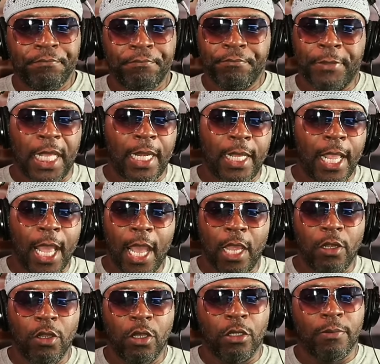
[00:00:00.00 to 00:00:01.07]
That ain't how it
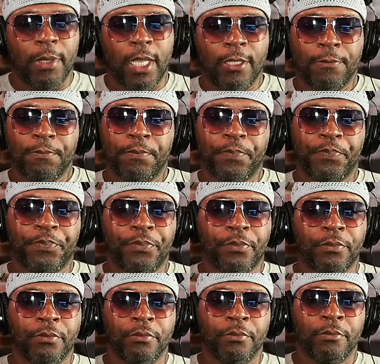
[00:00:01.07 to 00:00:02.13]
look, man.
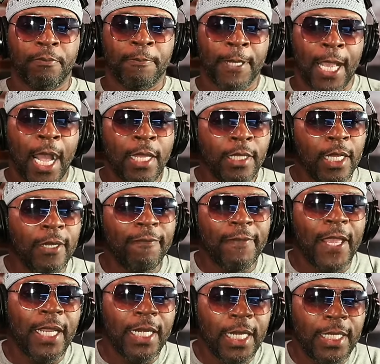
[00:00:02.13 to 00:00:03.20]
Another
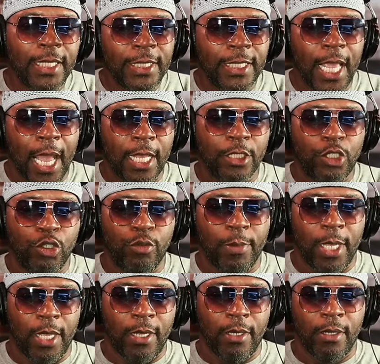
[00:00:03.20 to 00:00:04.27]
thing that these guys do,
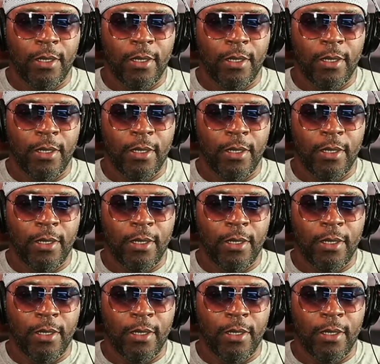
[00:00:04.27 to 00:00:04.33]
man.